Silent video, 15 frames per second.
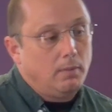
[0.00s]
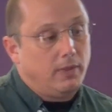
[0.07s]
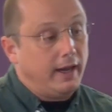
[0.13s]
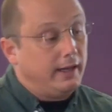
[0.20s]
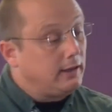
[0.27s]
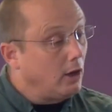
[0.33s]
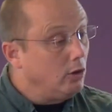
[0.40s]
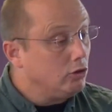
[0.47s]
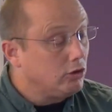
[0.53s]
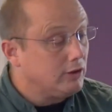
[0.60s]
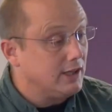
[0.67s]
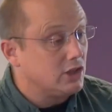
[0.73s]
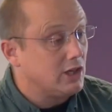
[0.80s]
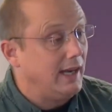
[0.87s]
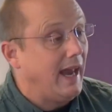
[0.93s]
They don't
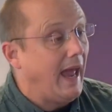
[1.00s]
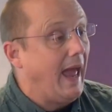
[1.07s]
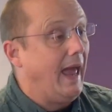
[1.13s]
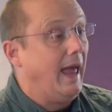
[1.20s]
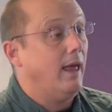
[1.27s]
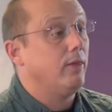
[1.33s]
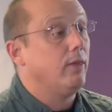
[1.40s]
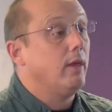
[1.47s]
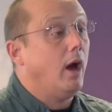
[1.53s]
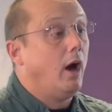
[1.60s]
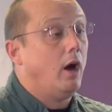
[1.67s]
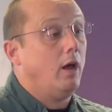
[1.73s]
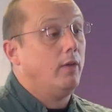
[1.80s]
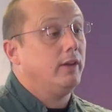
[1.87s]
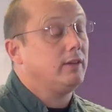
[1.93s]
traditionally have
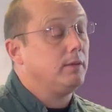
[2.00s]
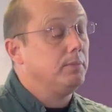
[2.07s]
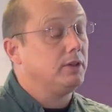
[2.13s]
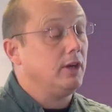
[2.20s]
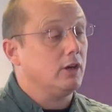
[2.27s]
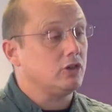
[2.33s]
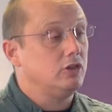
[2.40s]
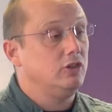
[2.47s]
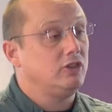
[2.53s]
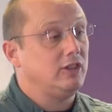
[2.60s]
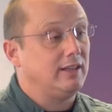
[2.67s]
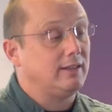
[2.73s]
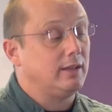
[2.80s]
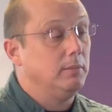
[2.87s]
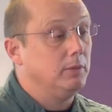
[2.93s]
harvest and production
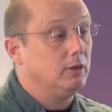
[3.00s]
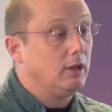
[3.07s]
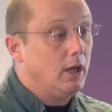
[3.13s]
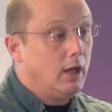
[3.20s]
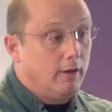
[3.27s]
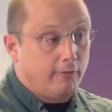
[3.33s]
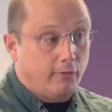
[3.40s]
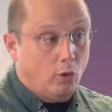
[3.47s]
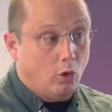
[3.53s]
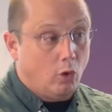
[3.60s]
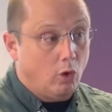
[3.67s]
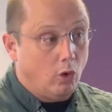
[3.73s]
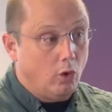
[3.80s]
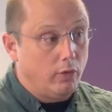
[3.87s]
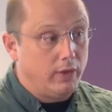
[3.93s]
systems
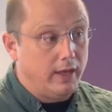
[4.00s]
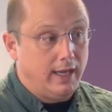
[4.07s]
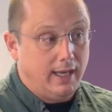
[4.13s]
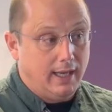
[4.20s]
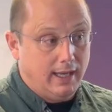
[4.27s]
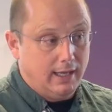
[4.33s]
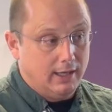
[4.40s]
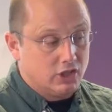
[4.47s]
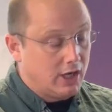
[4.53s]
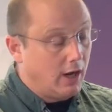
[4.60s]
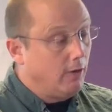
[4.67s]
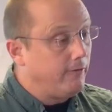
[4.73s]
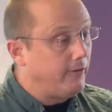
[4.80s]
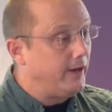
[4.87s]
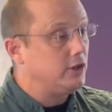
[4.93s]
for the
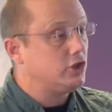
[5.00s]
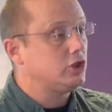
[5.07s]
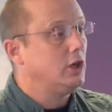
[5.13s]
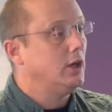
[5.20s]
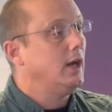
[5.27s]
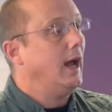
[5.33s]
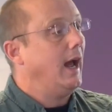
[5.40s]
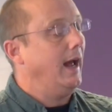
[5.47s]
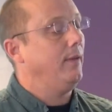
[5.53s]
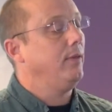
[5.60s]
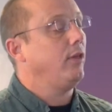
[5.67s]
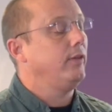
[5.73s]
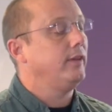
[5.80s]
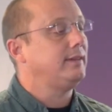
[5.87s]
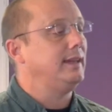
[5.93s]
shellfish and
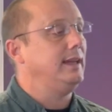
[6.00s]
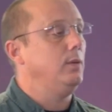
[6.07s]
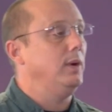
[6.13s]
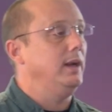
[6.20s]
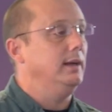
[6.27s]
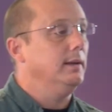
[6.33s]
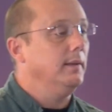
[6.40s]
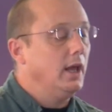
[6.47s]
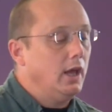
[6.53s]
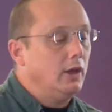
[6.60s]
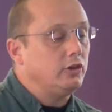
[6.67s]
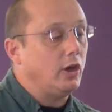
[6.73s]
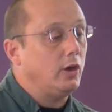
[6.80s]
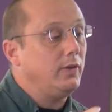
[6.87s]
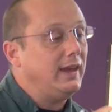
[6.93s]
for the seaweed.
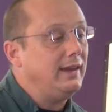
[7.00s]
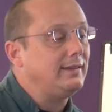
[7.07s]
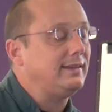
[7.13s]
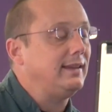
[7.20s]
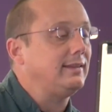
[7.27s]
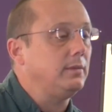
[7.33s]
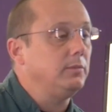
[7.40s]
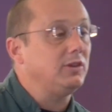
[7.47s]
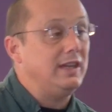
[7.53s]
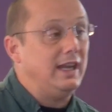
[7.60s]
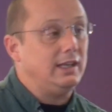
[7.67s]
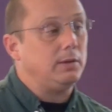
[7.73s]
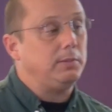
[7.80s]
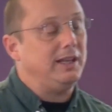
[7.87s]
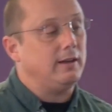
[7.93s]
So these systems
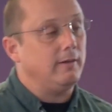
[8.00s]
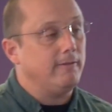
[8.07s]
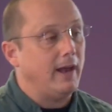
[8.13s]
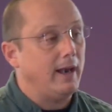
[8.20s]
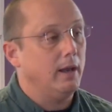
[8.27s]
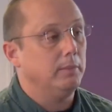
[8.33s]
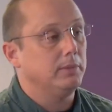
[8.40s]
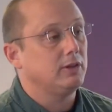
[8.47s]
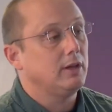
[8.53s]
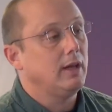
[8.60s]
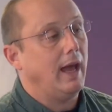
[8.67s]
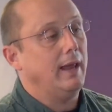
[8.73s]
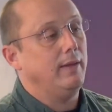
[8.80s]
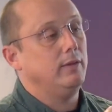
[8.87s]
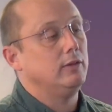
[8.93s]
need to be developed,
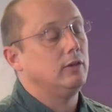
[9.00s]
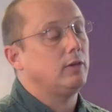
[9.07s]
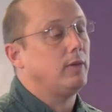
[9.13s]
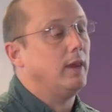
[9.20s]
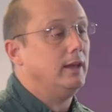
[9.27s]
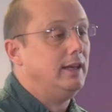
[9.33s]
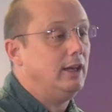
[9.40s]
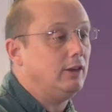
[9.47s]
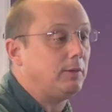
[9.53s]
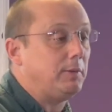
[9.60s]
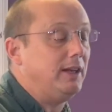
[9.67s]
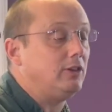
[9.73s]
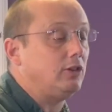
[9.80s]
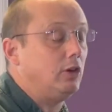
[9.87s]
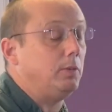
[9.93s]
and there needs to
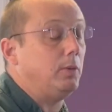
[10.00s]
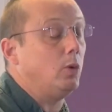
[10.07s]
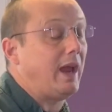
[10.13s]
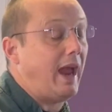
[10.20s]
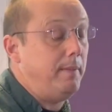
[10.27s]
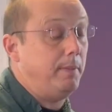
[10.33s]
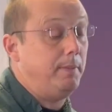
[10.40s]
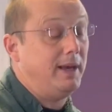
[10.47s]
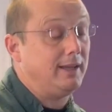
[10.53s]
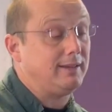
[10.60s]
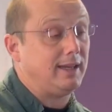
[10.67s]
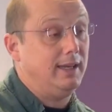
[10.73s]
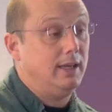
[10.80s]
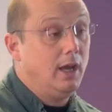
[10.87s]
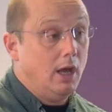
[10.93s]
be suitable
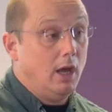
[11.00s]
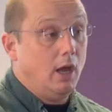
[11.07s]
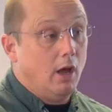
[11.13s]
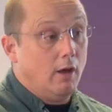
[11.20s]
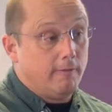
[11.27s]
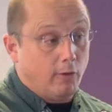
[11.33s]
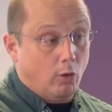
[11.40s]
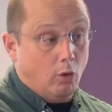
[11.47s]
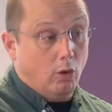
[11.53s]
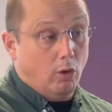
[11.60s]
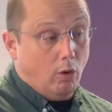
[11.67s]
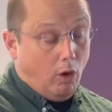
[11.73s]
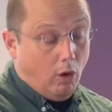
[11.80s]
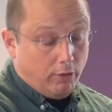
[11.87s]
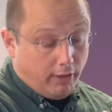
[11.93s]
capability
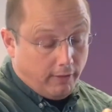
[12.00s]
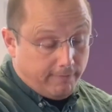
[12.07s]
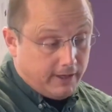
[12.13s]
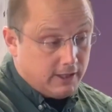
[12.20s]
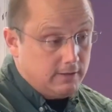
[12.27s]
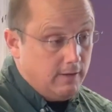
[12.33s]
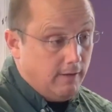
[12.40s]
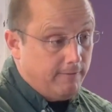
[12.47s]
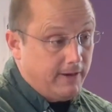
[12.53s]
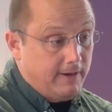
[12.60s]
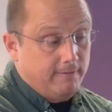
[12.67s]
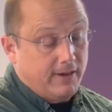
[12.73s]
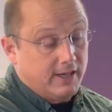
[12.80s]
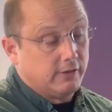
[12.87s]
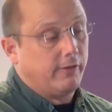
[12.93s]
of a
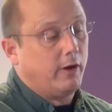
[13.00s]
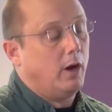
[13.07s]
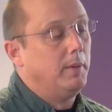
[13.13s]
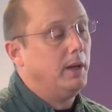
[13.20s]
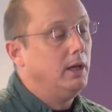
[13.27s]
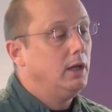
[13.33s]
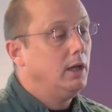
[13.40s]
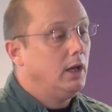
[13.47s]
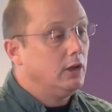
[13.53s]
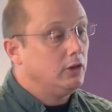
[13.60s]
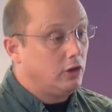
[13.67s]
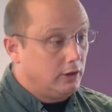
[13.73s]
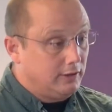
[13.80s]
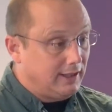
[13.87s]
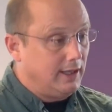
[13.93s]
finfish farmer
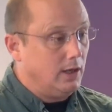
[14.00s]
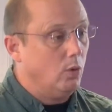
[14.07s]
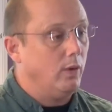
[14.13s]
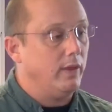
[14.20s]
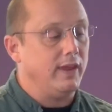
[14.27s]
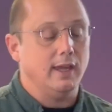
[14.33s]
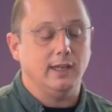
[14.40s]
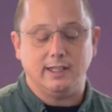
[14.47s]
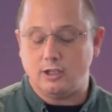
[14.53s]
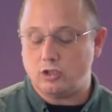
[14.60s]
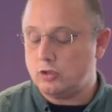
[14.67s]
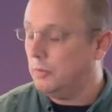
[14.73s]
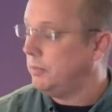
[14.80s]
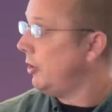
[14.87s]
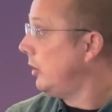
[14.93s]
to deal with the
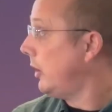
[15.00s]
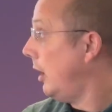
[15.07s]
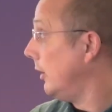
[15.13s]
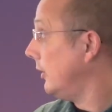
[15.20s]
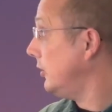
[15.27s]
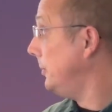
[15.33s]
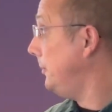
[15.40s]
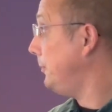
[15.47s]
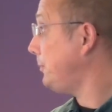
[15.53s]
additional products.